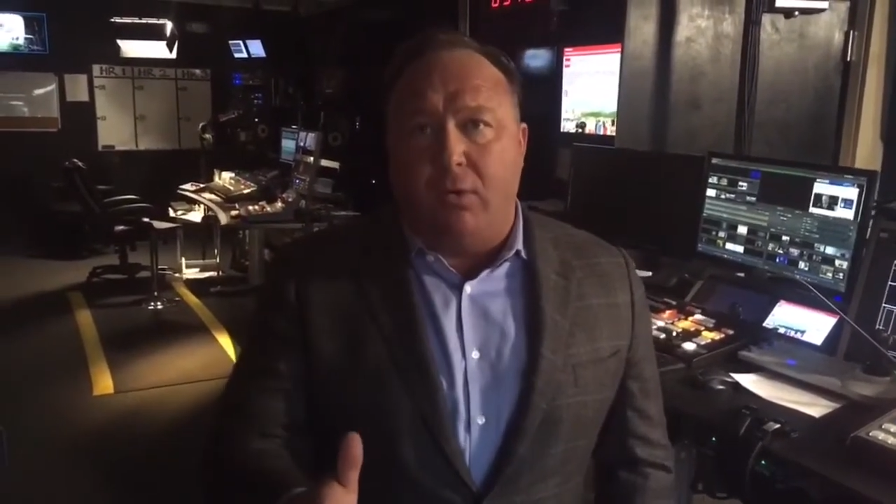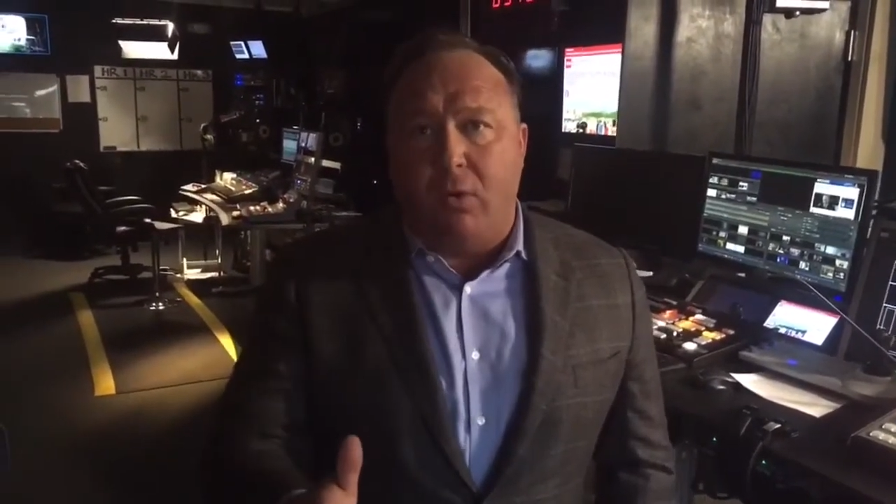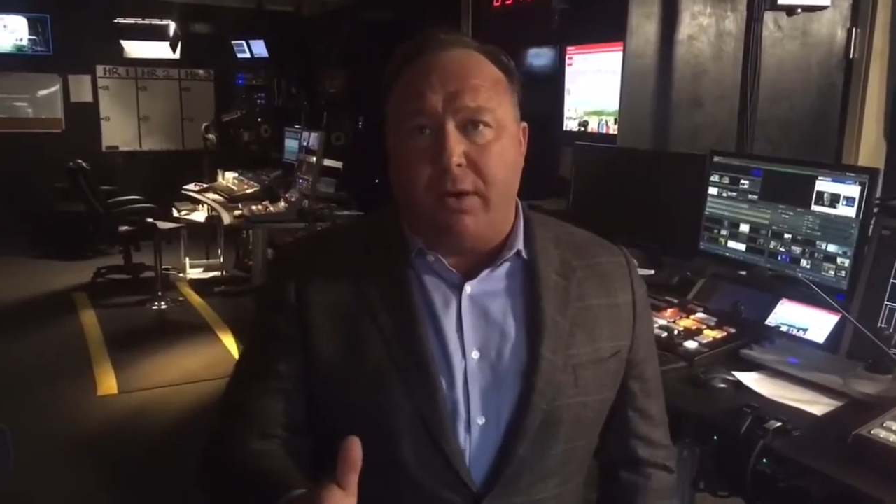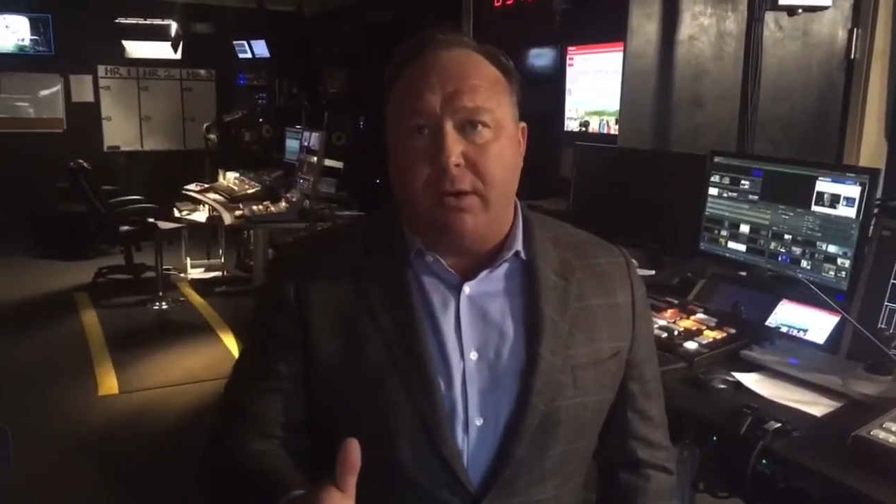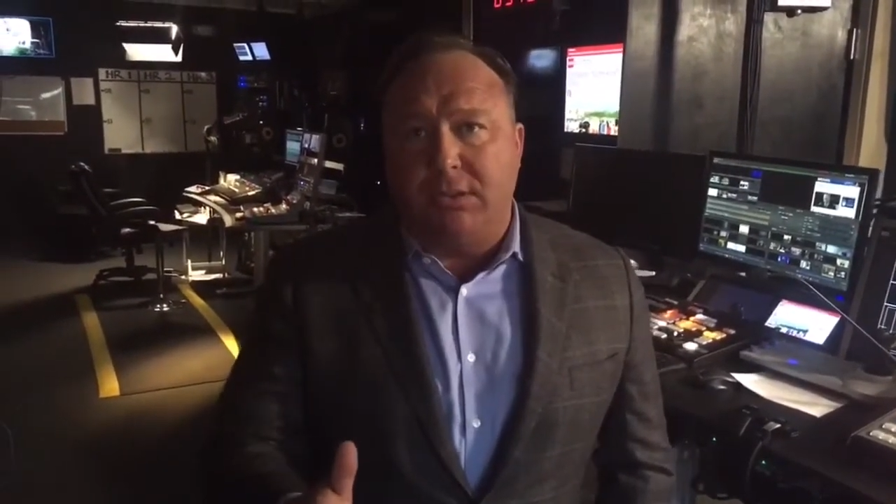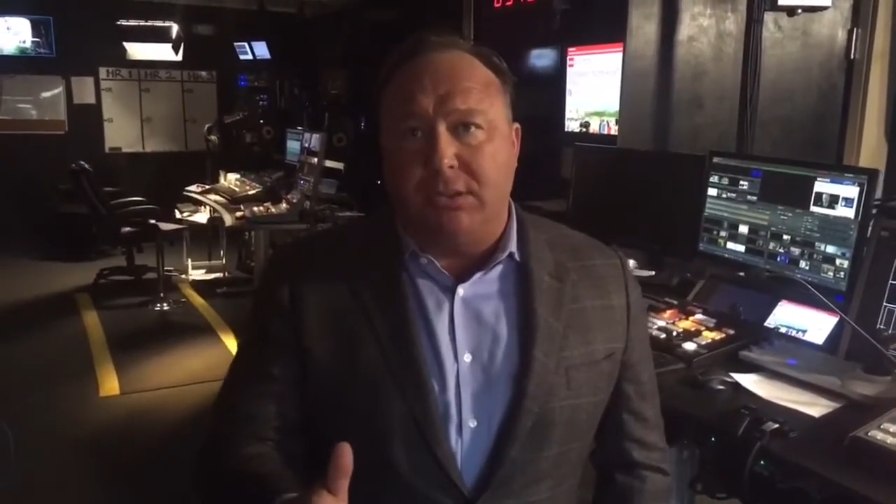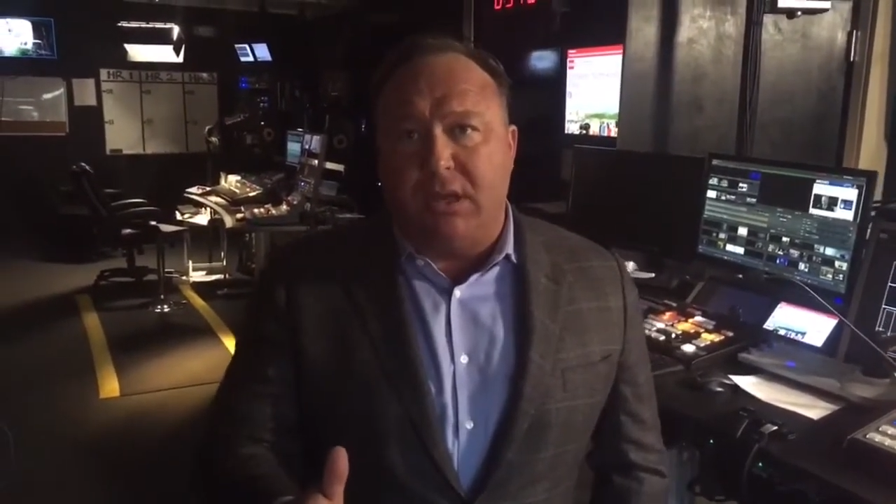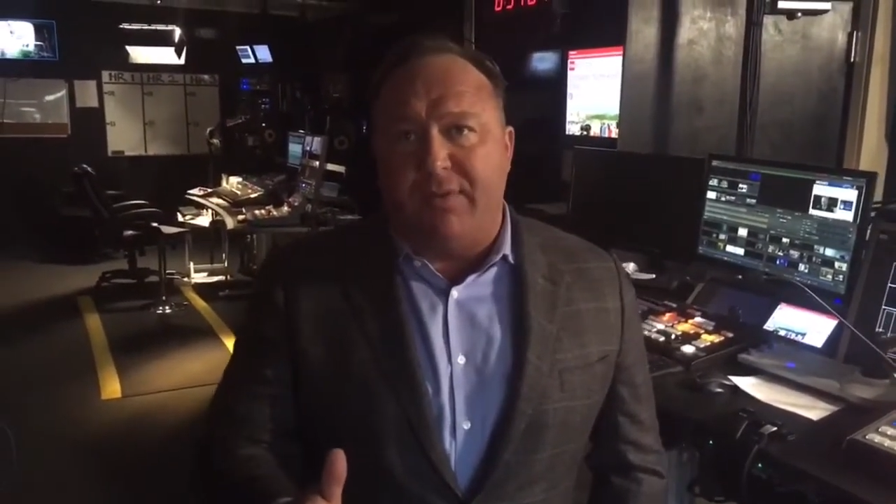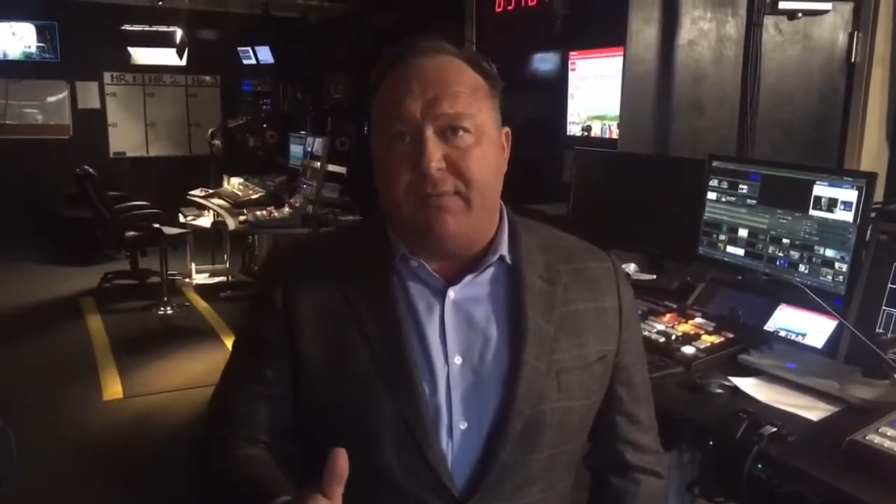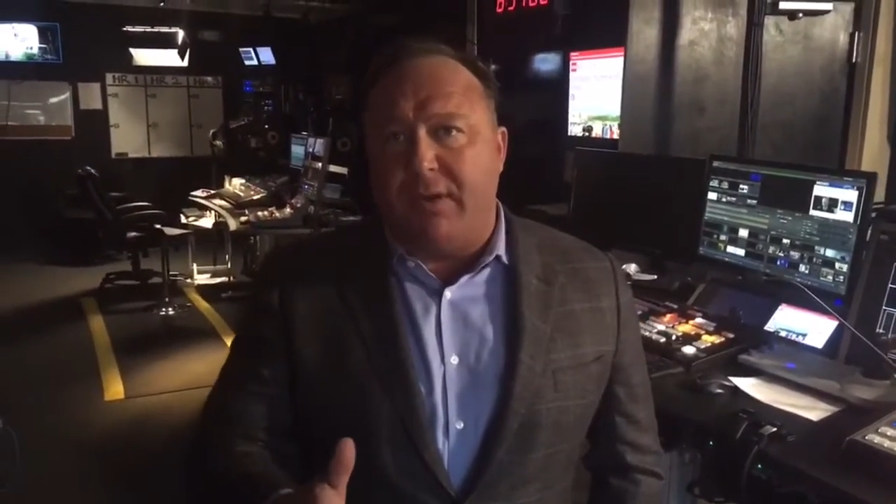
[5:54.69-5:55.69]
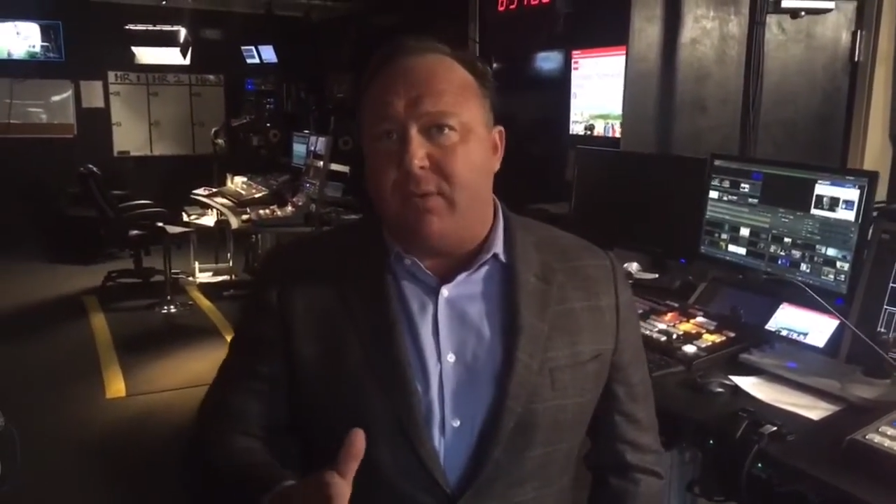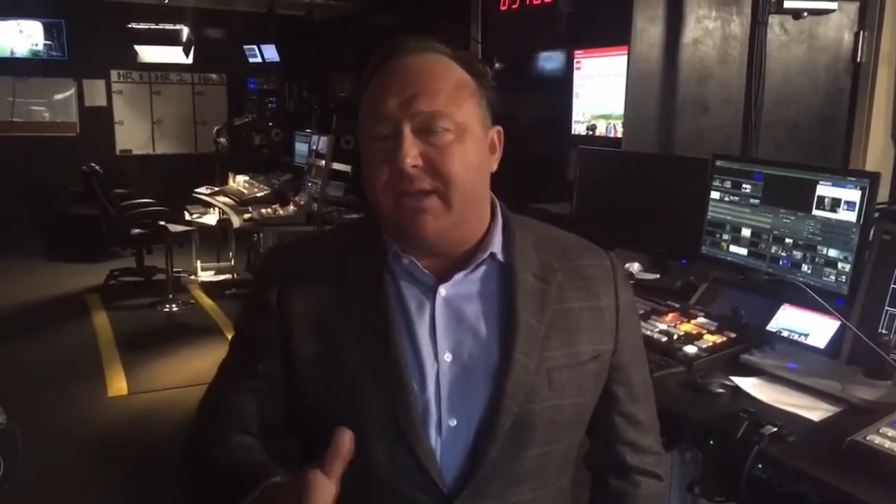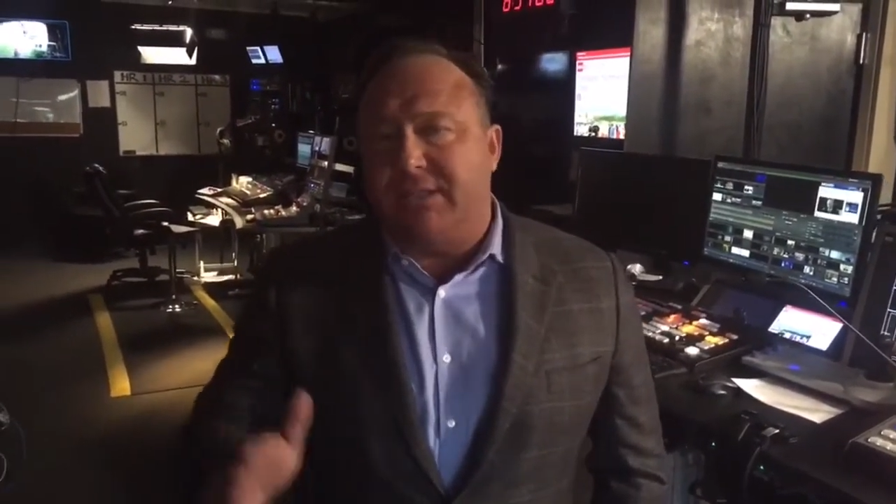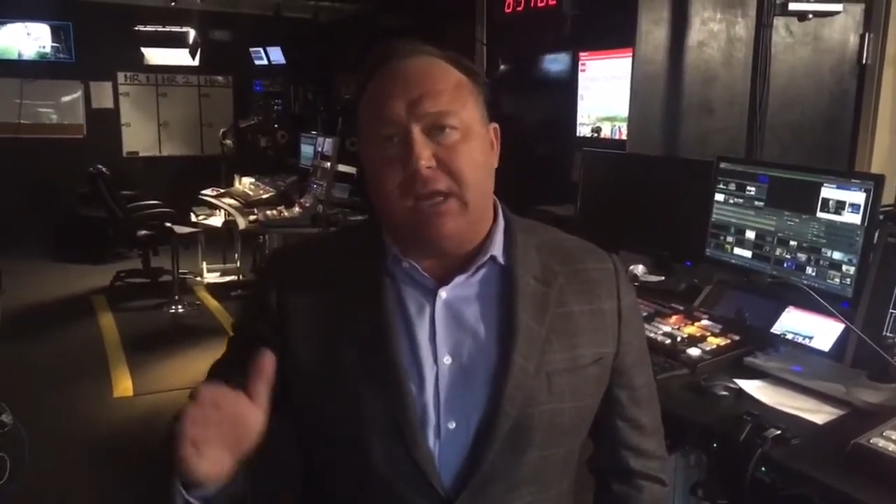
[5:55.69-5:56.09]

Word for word: warriors of every race,